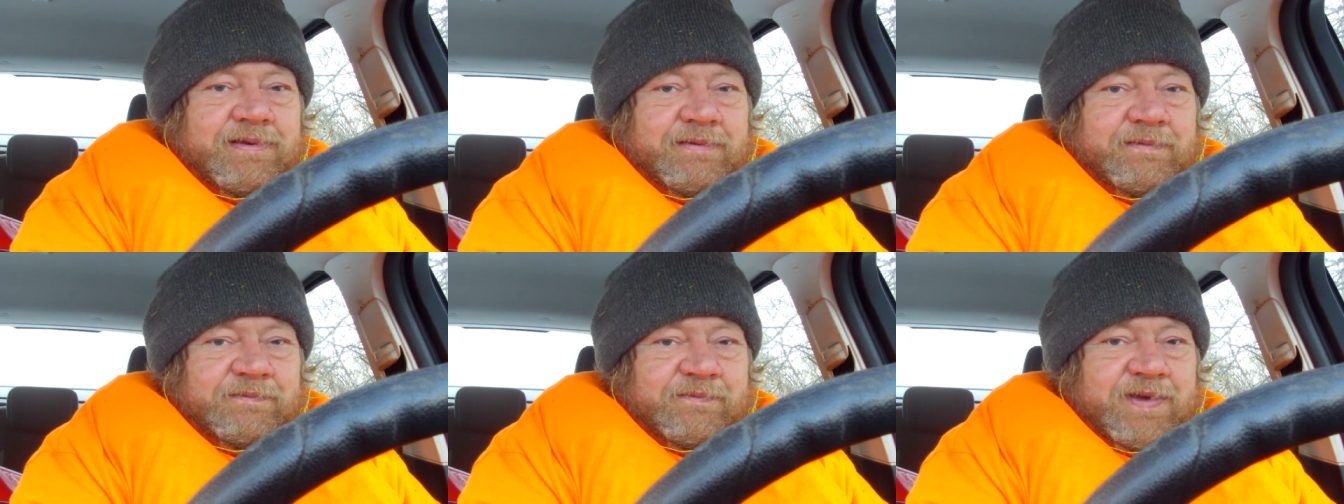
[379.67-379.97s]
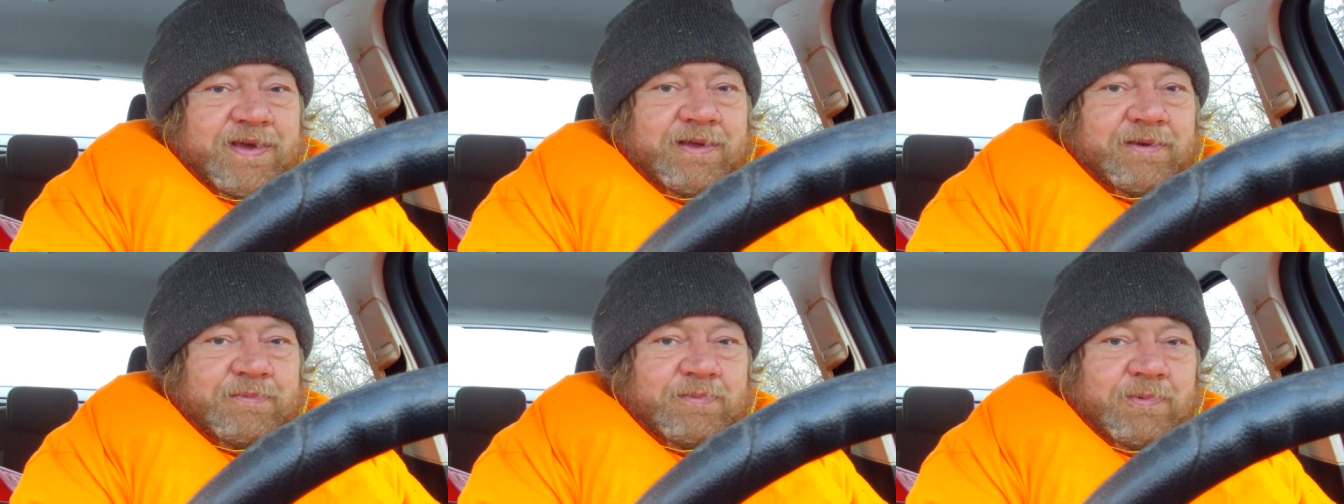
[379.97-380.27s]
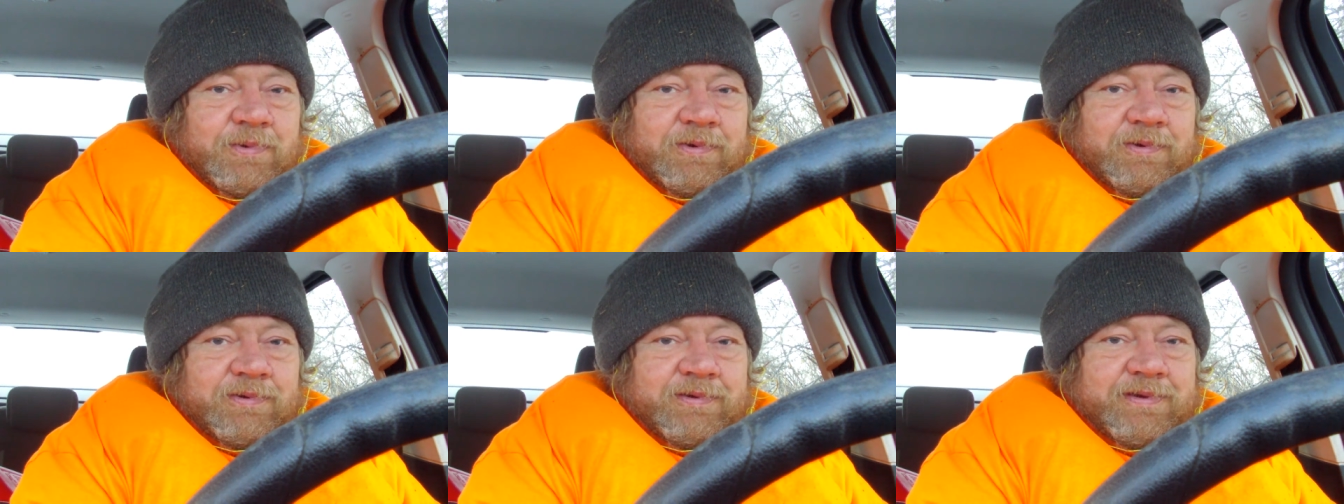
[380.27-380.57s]
field
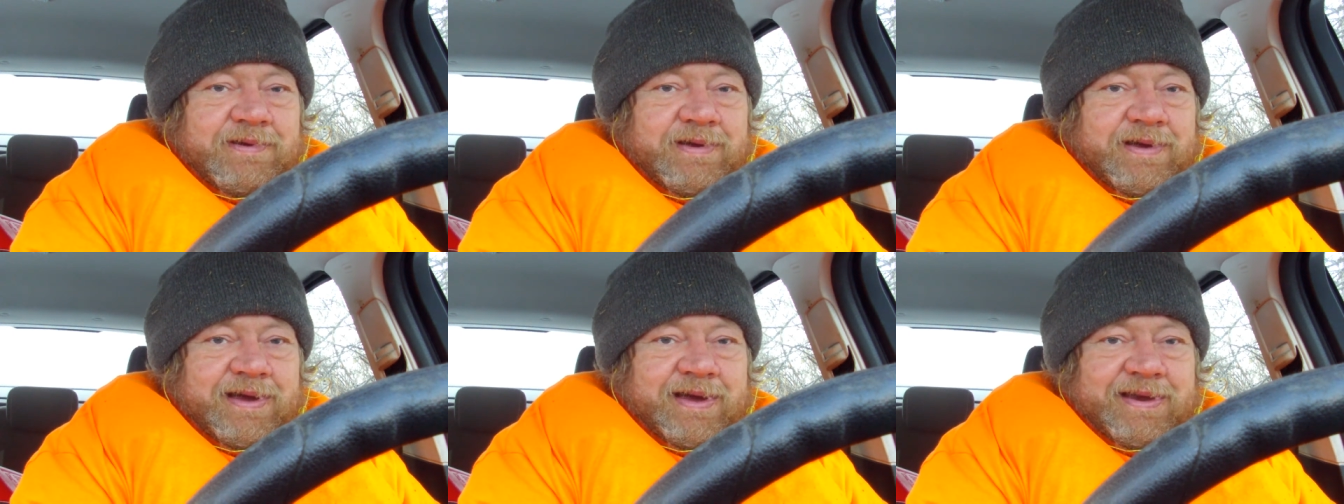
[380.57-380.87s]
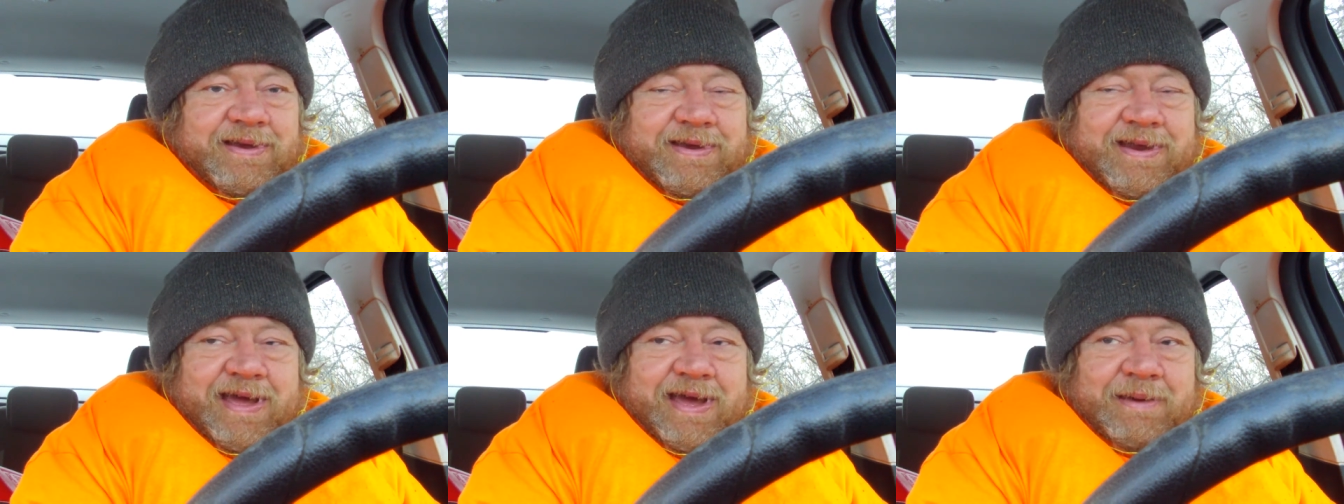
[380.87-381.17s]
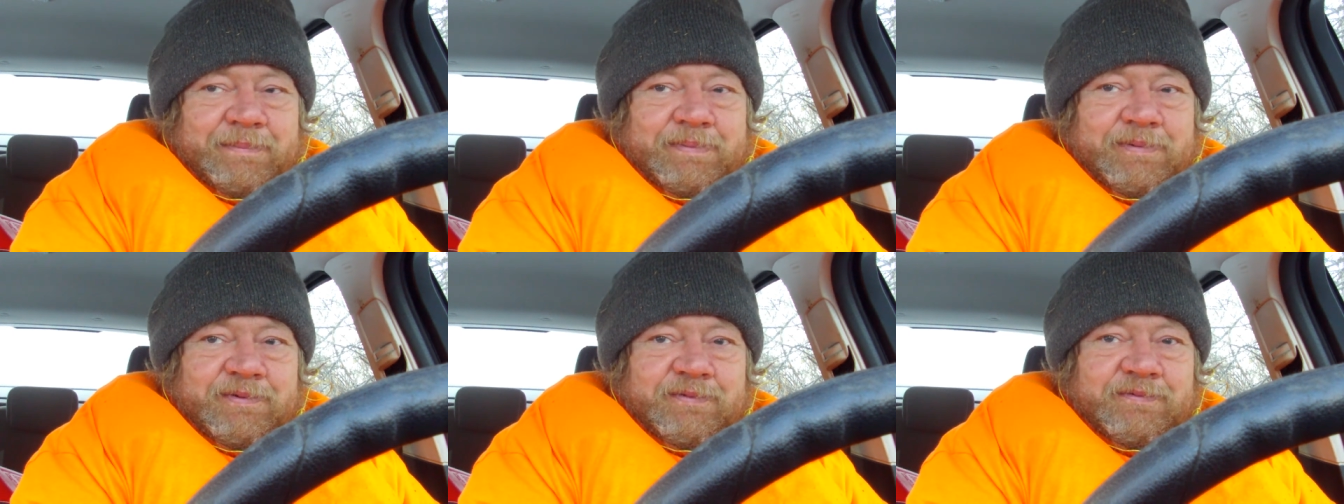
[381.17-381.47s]
work on
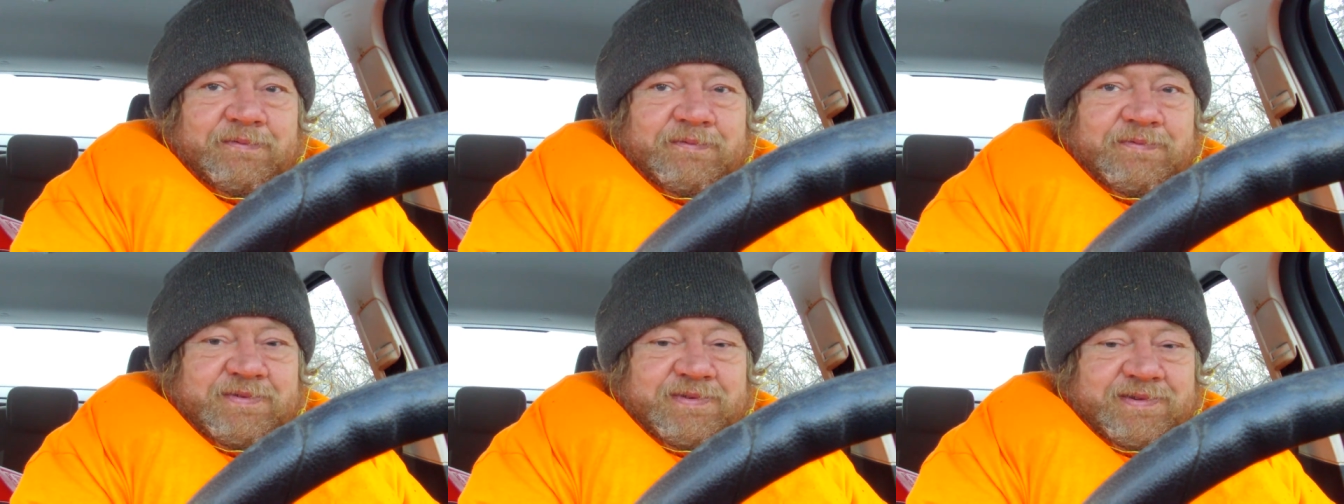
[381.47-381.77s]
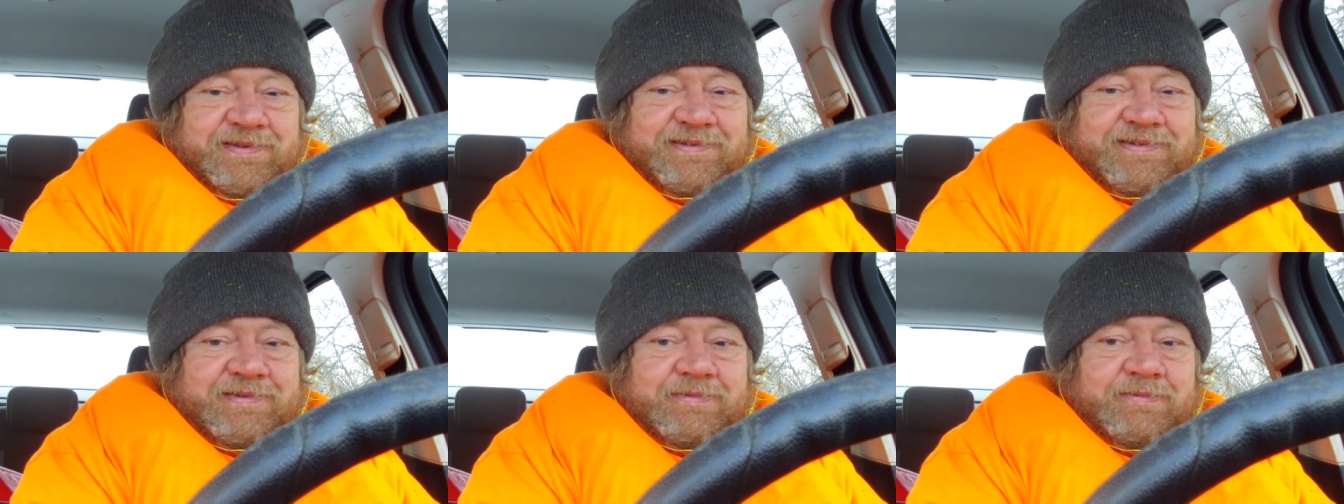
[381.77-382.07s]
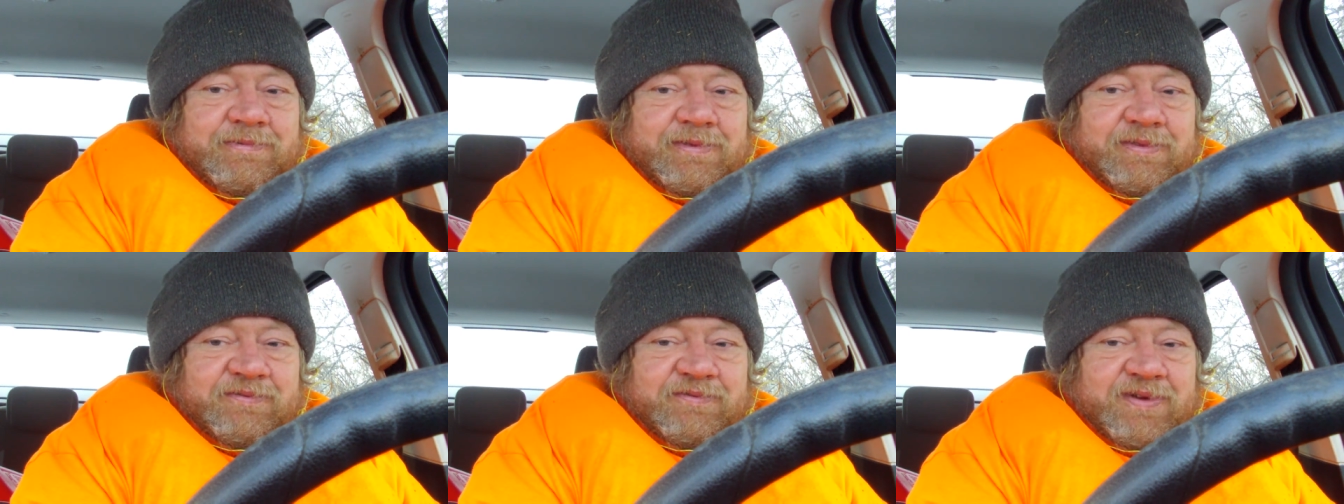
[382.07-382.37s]
top of just
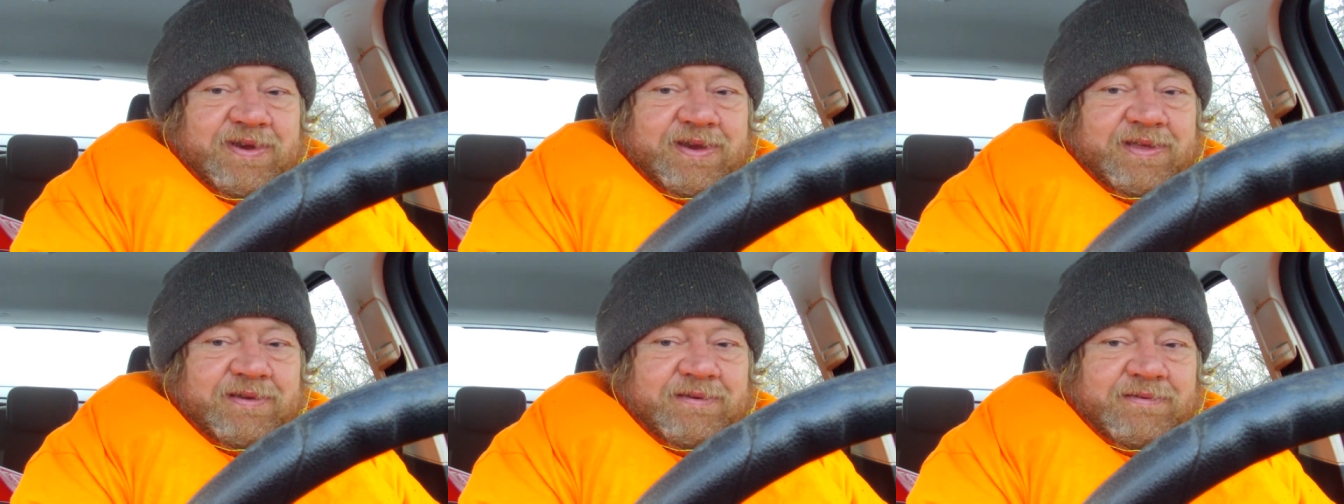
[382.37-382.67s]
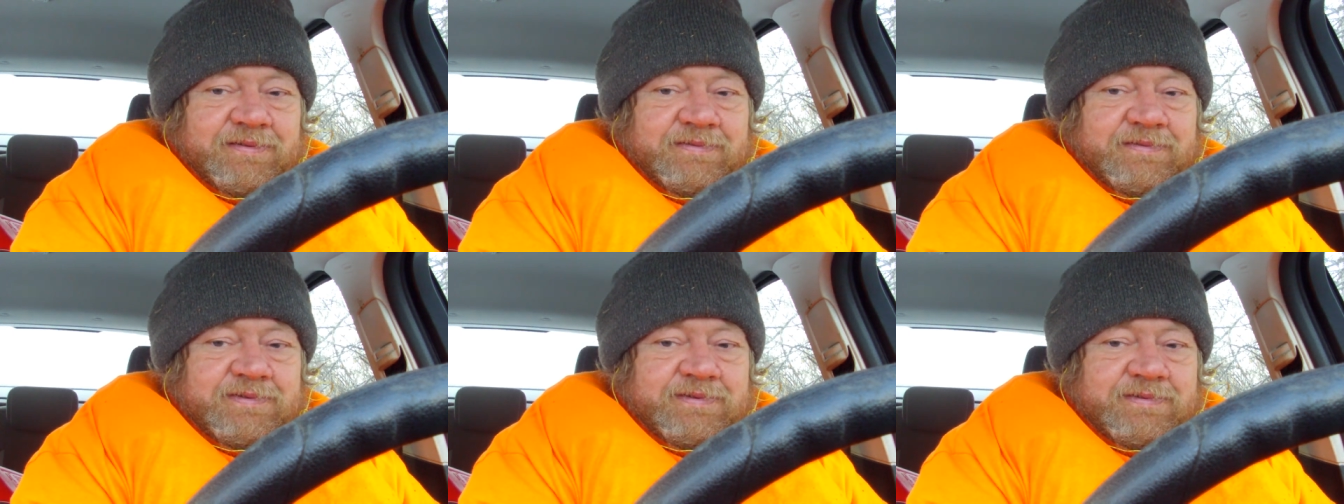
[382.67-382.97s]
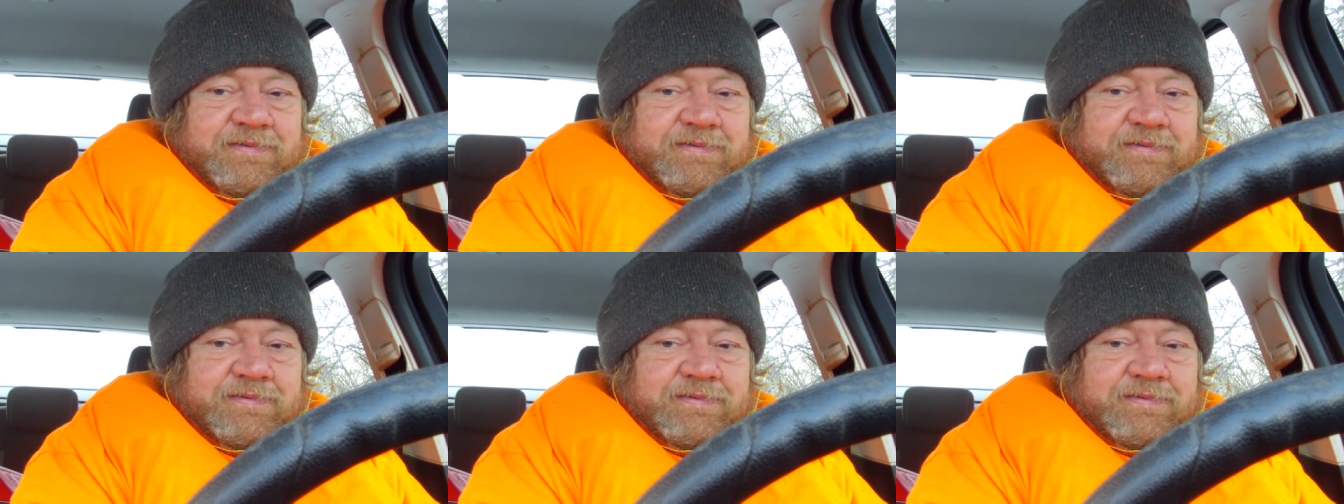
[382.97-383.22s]
doing the videos.